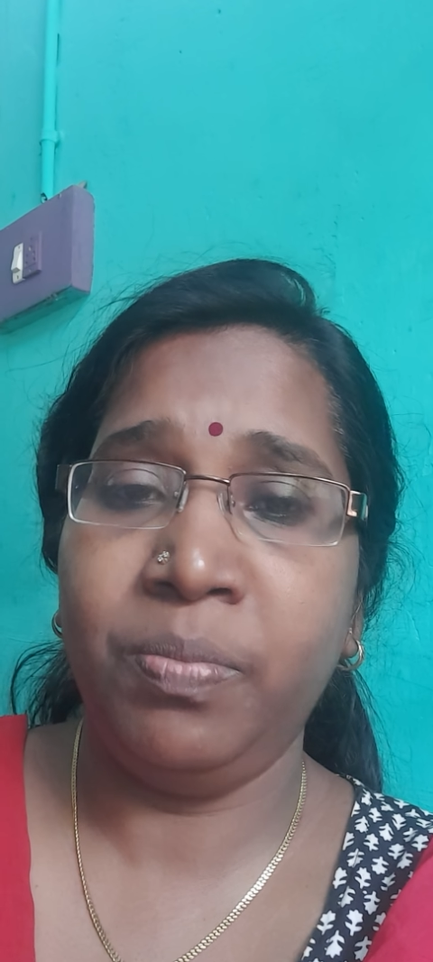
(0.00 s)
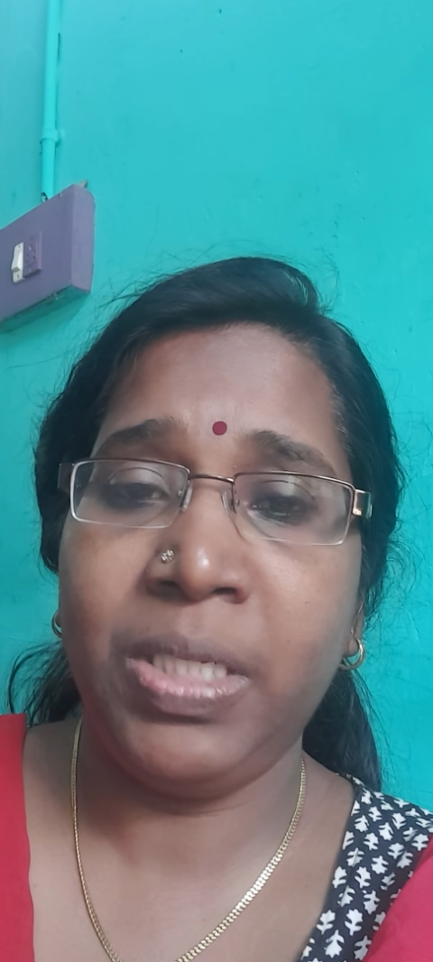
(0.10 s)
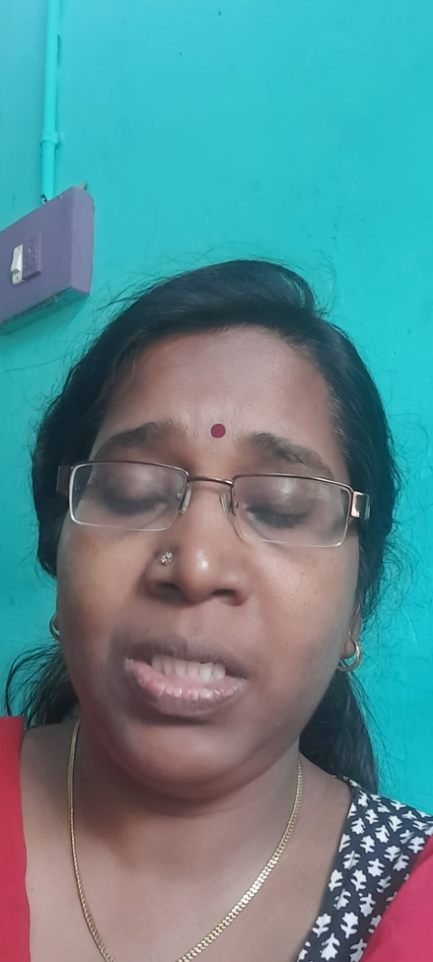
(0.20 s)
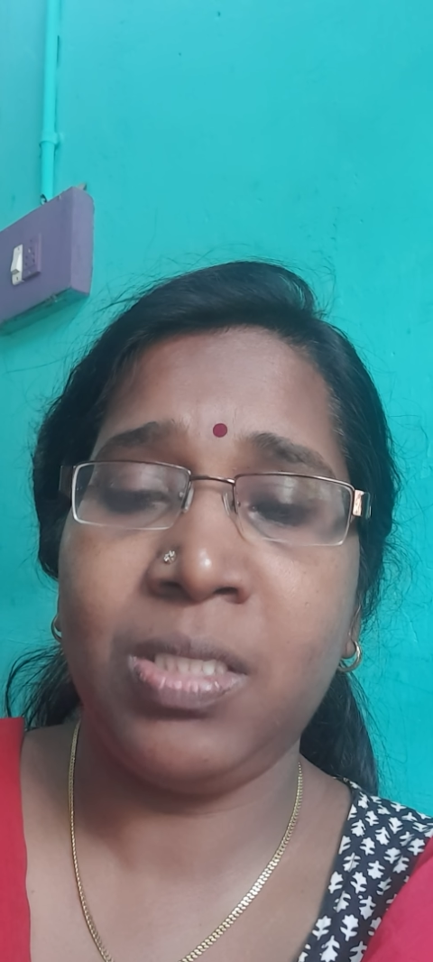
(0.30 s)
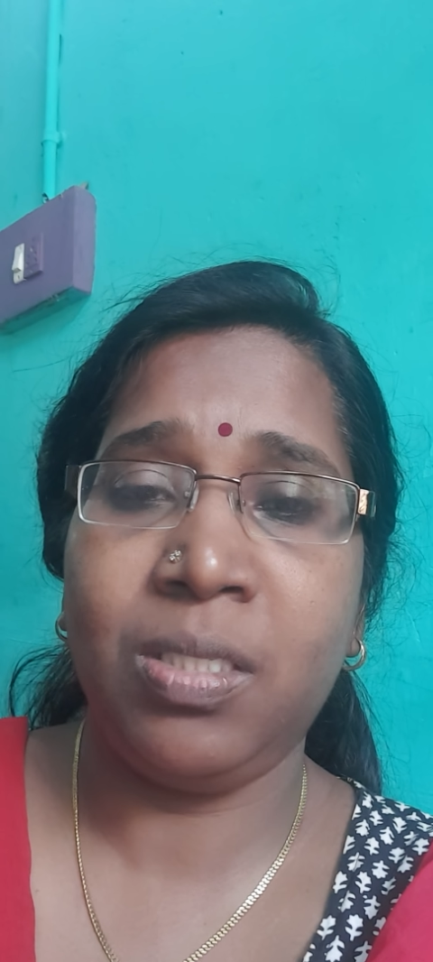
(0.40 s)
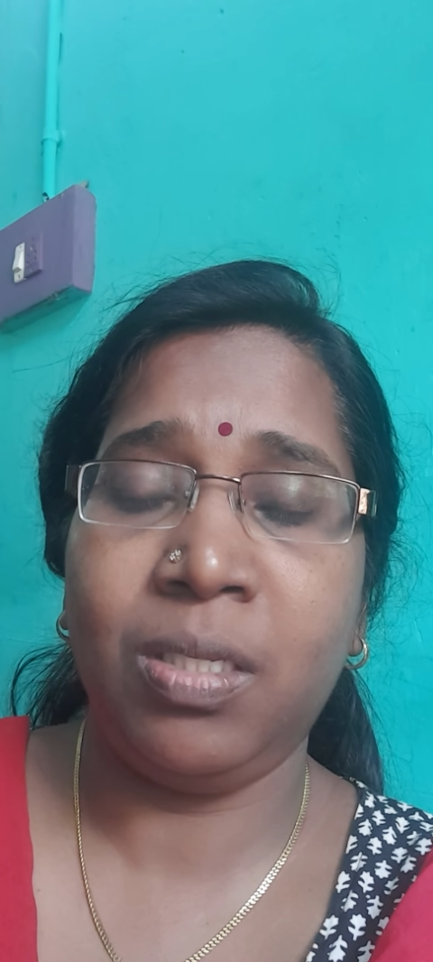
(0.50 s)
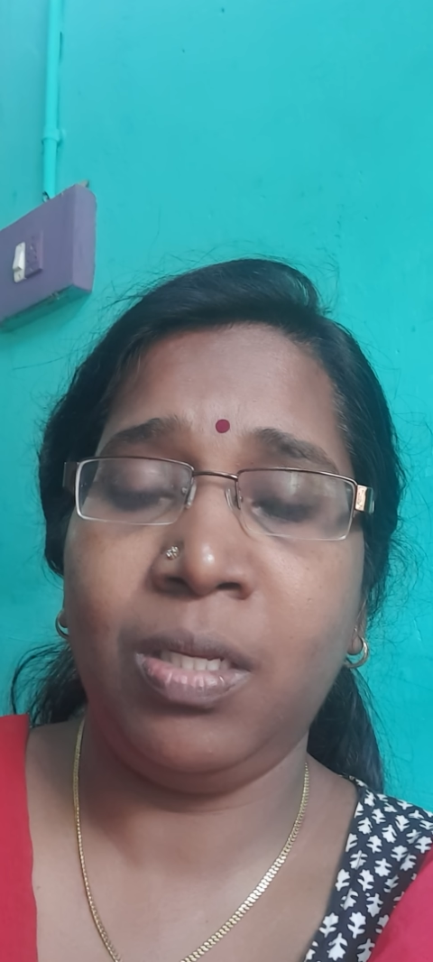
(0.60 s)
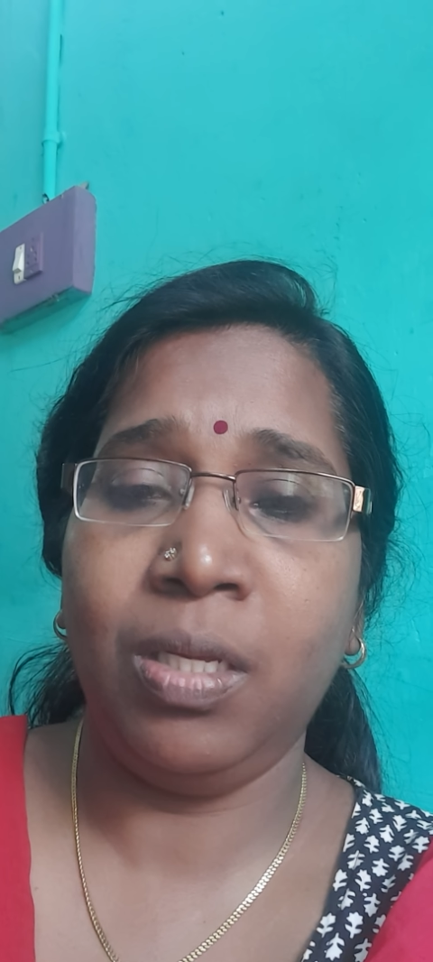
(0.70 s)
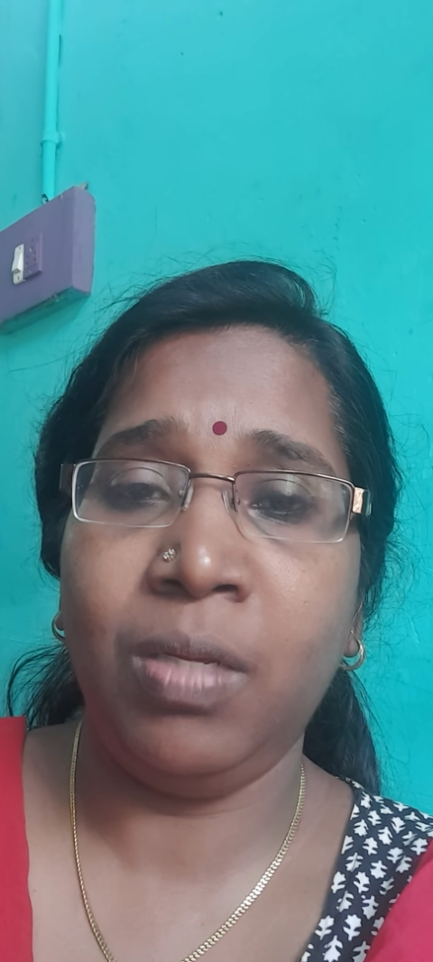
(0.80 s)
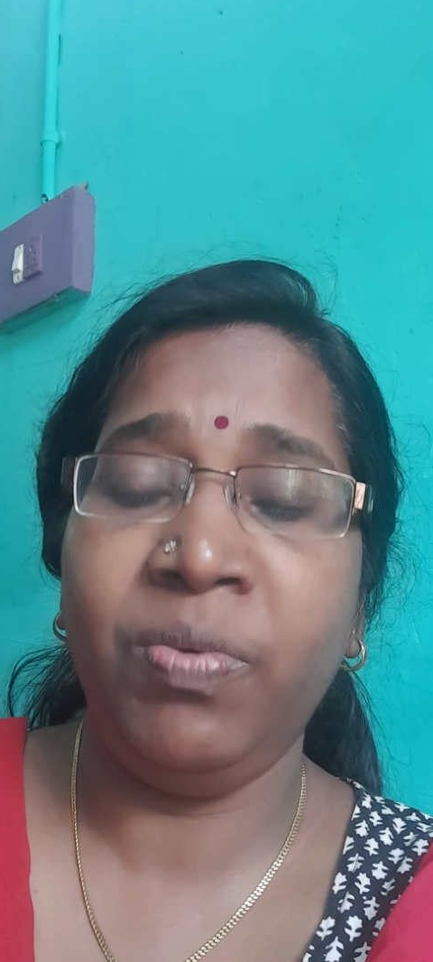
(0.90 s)
means
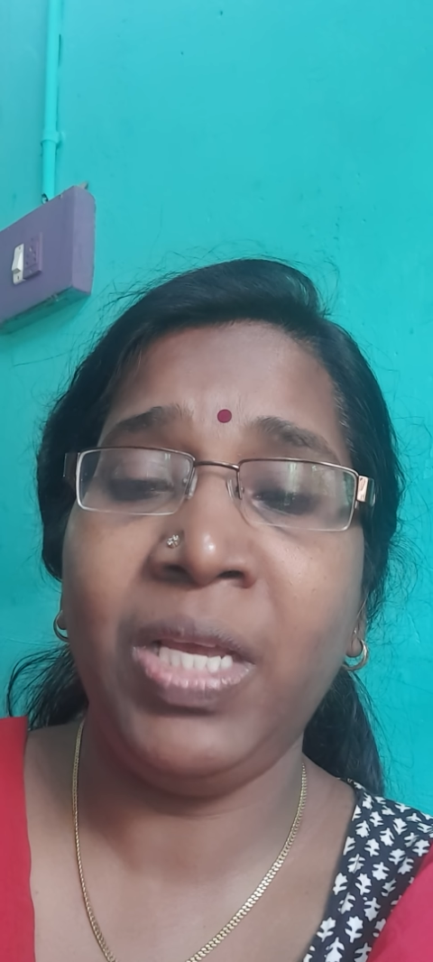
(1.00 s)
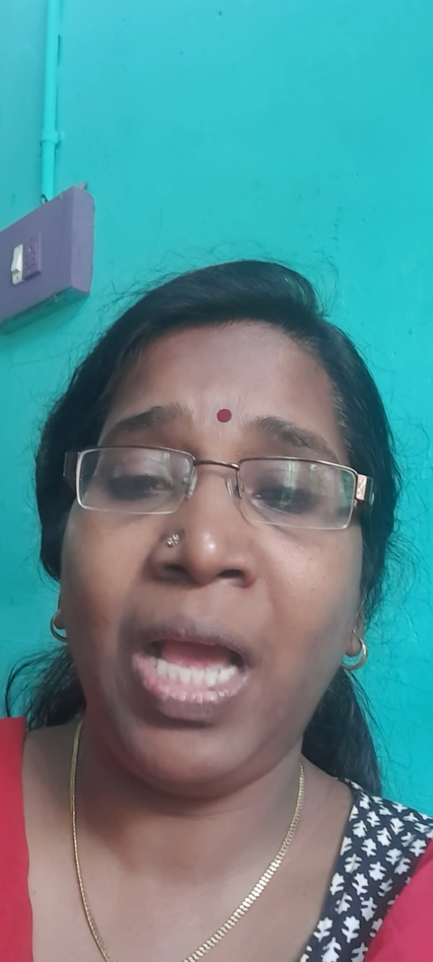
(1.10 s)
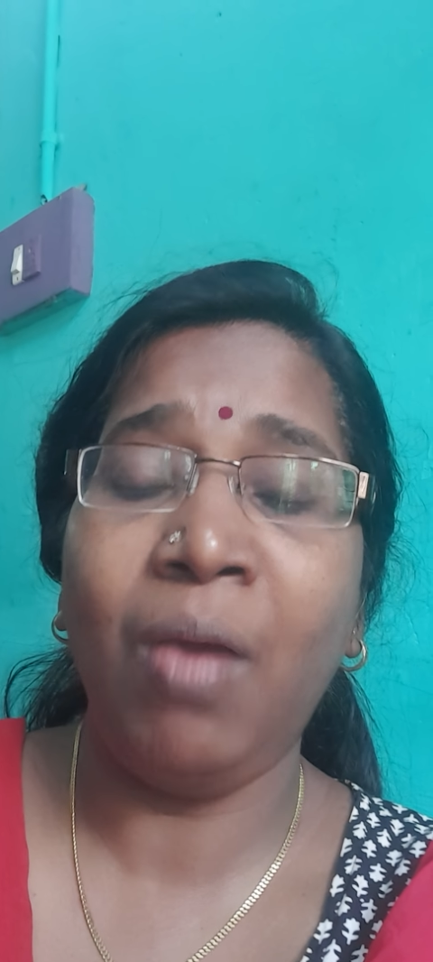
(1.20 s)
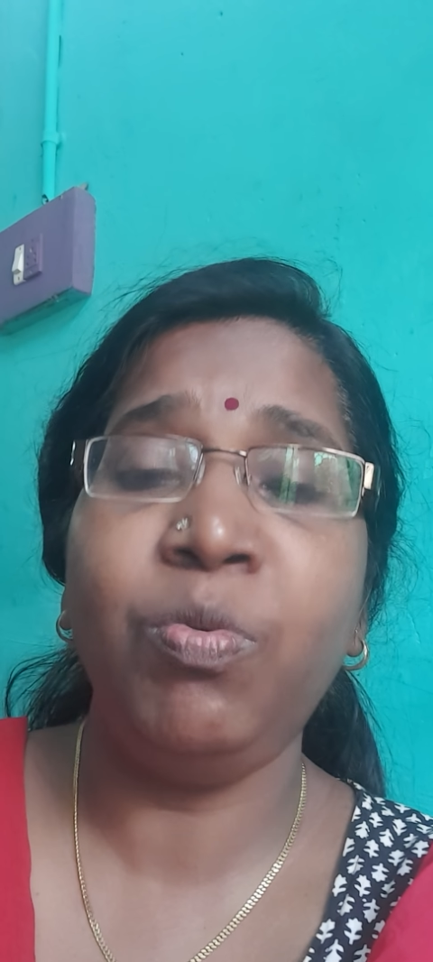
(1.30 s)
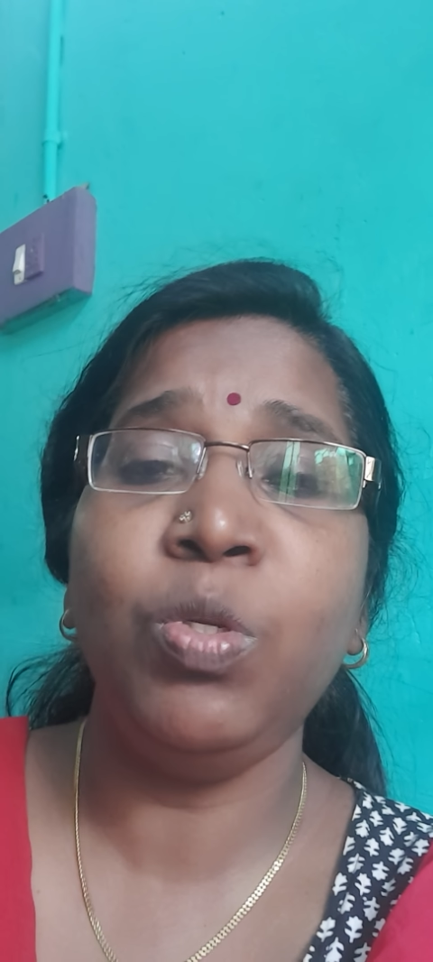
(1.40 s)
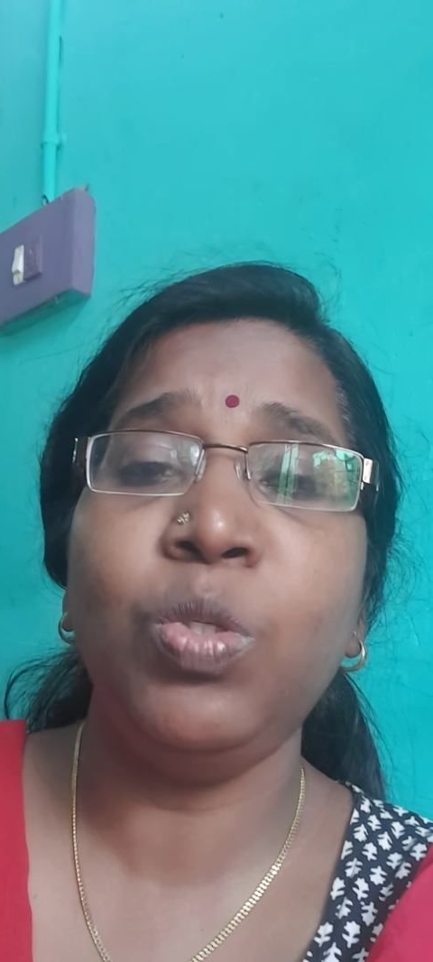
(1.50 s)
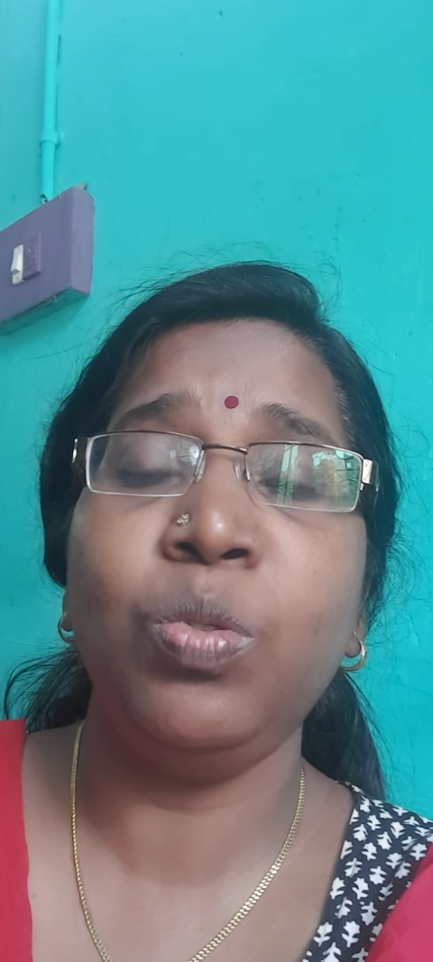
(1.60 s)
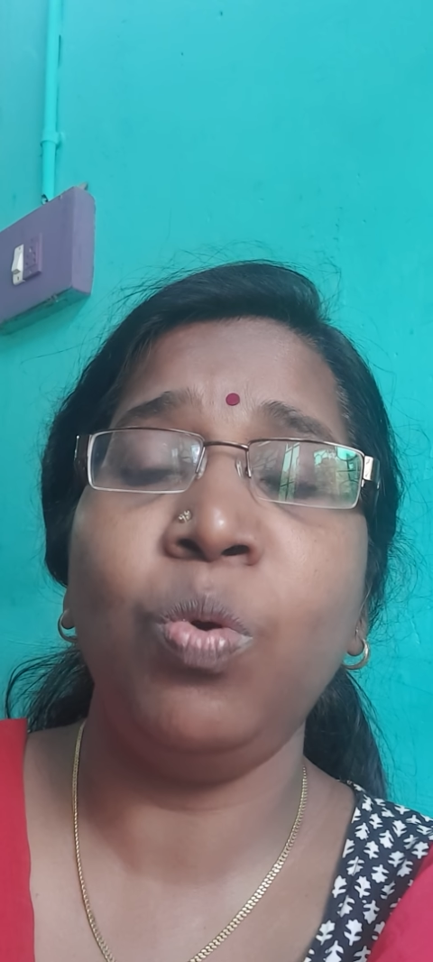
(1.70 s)
we have to